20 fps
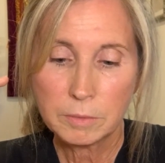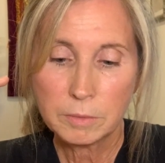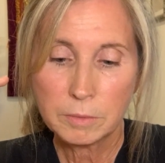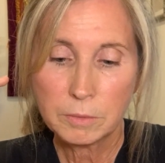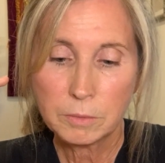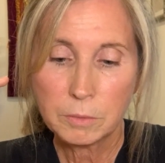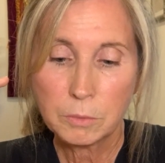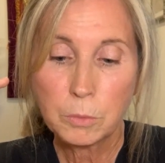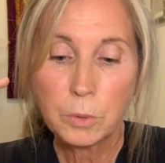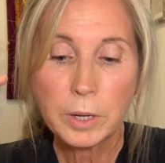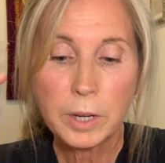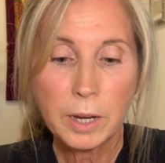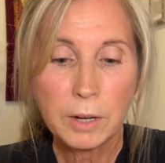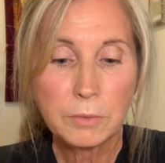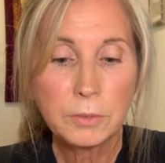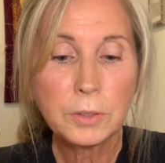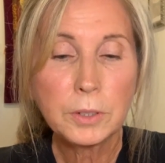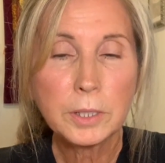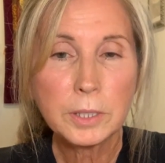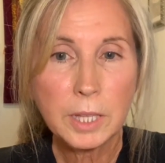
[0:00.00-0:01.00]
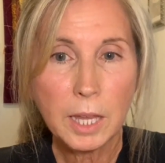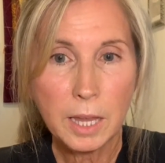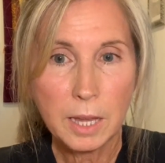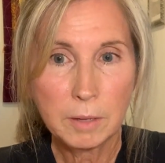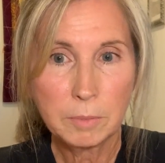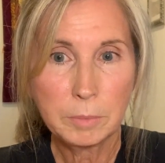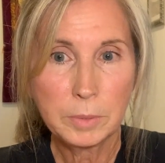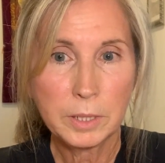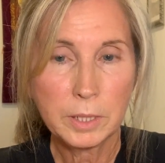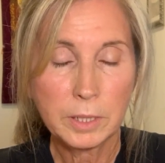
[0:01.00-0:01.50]
Whatever is
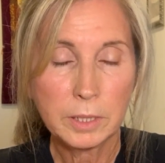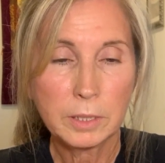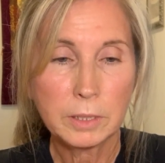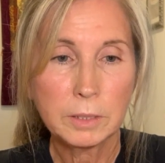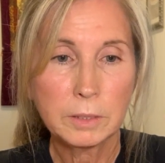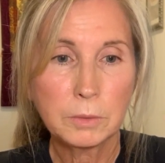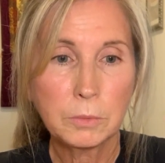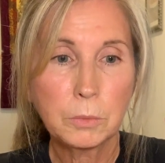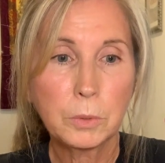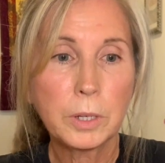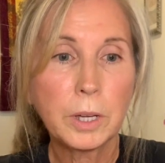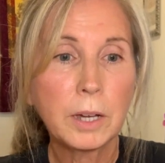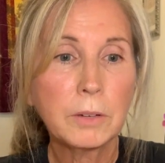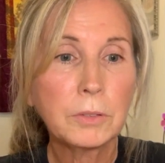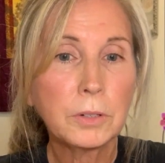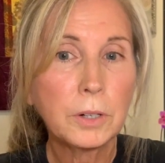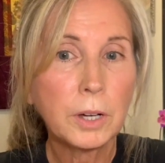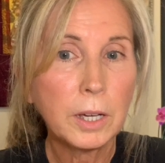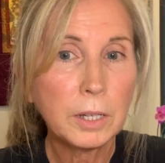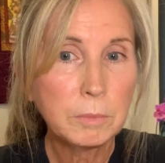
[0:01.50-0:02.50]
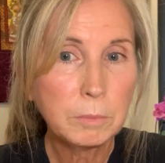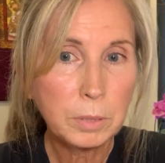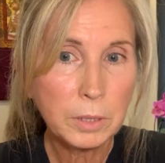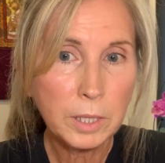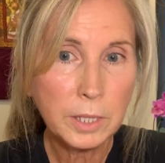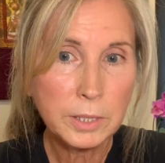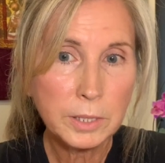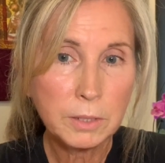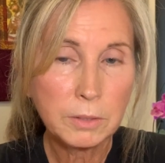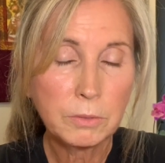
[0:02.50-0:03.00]
happening, whatever
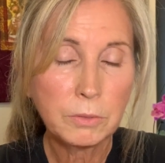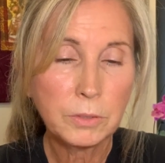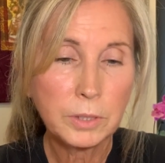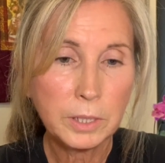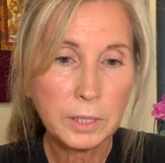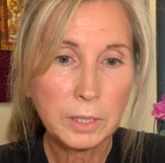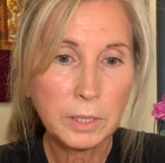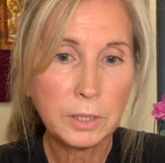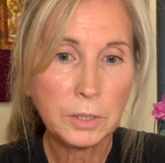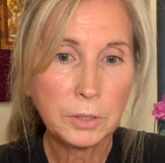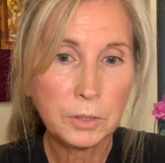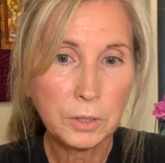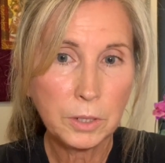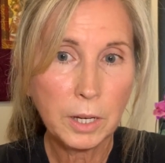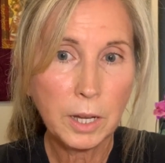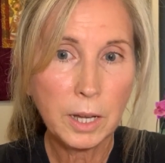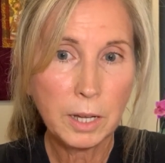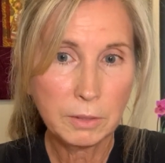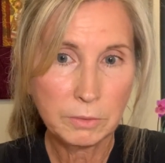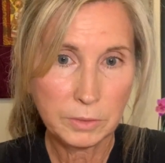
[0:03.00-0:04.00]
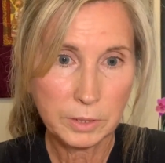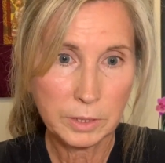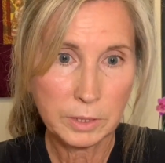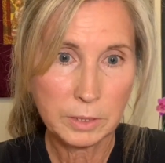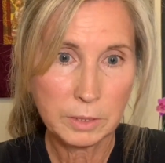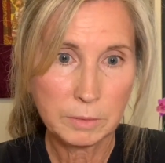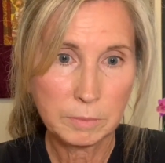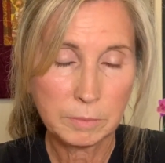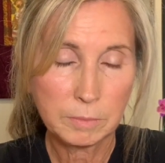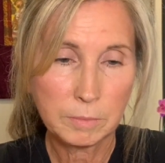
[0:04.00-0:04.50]
unpleasant feeling you're having,
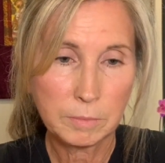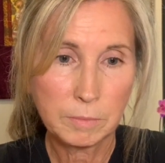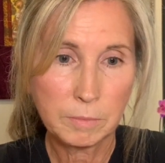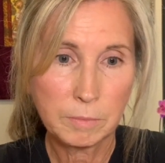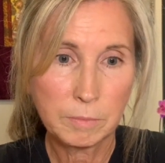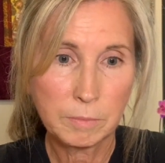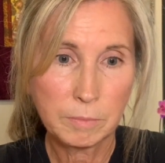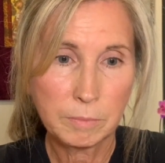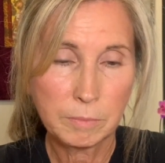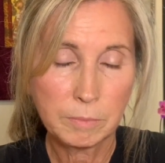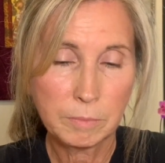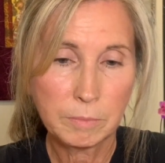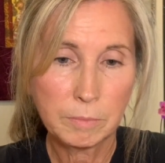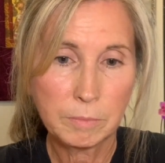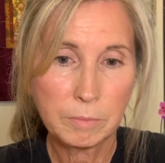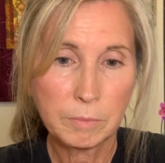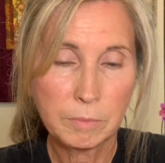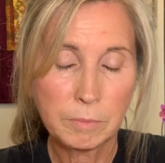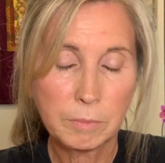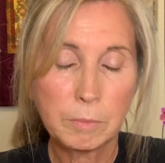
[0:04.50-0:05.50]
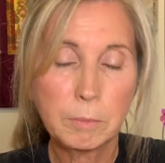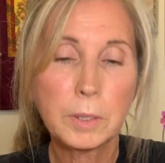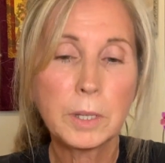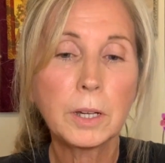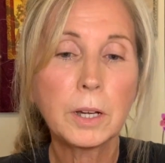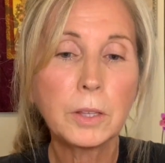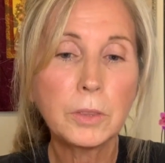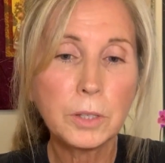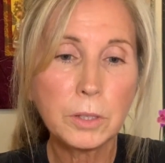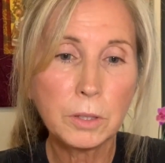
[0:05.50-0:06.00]
be
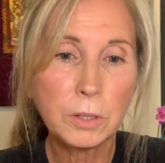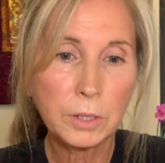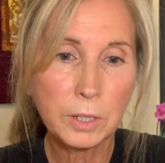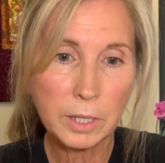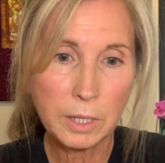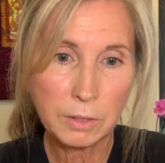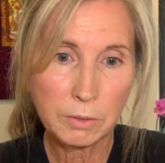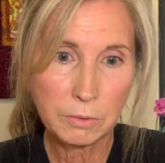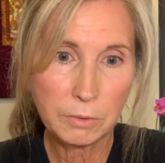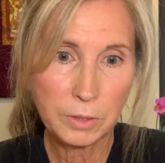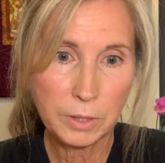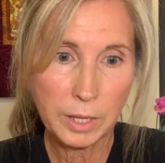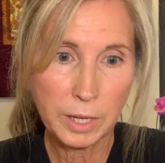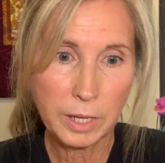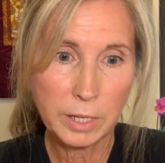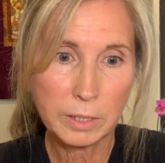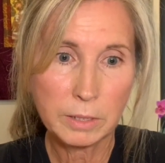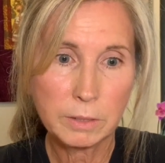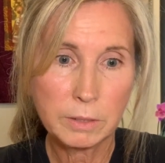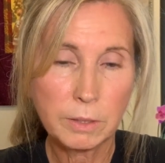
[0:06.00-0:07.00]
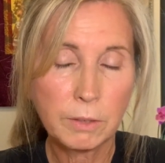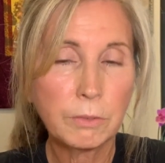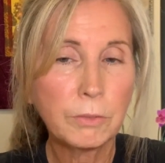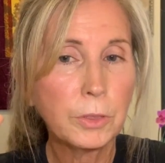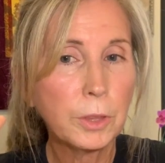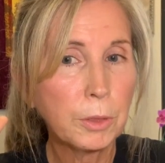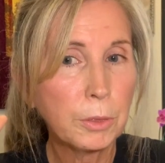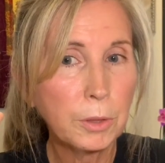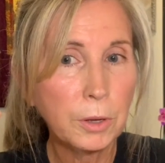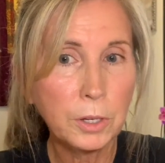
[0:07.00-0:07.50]
on the lookout for that. The
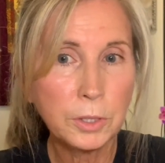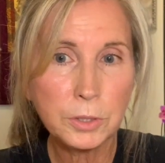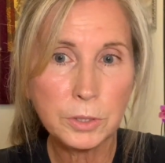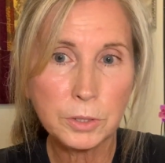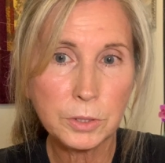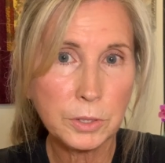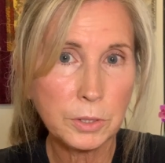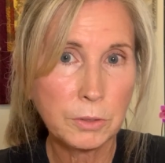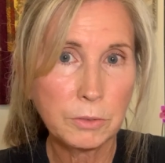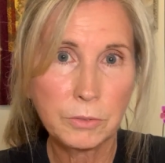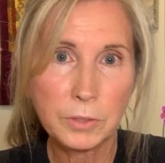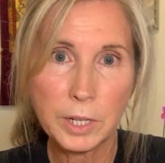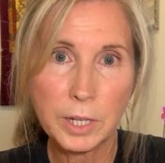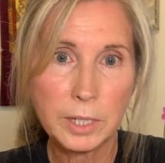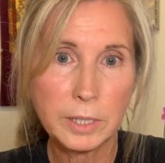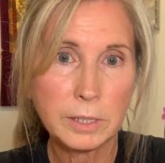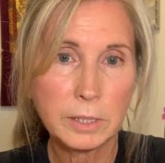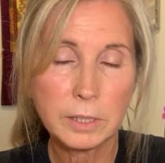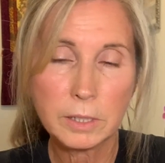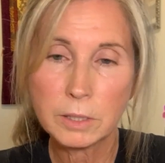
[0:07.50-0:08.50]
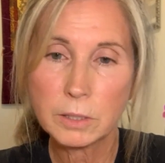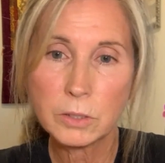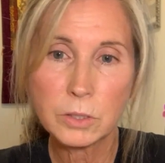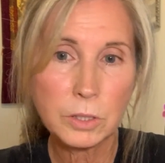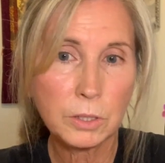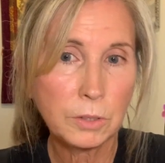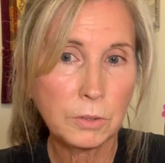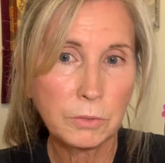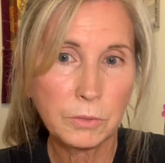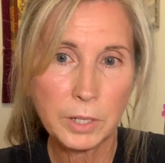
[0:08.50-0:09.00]
thoughts are so fast. They're
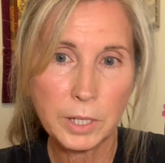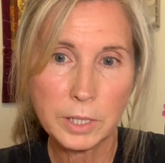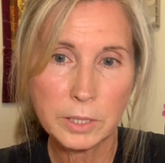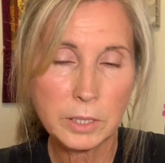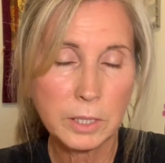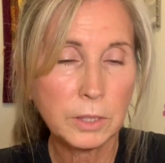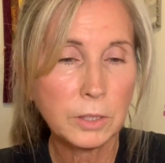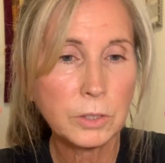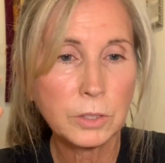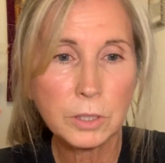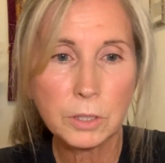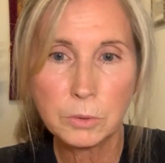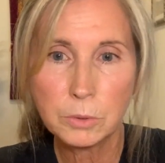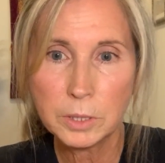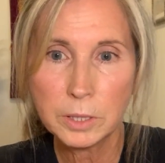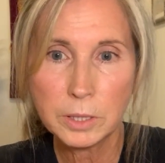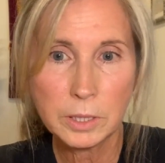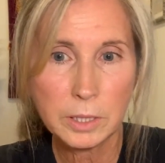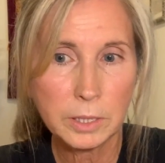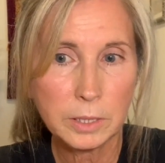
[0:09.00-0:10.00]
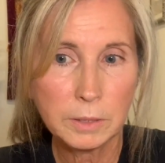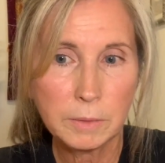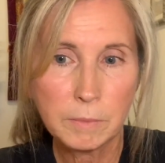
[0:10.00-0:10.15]
so fast, and they're so in there.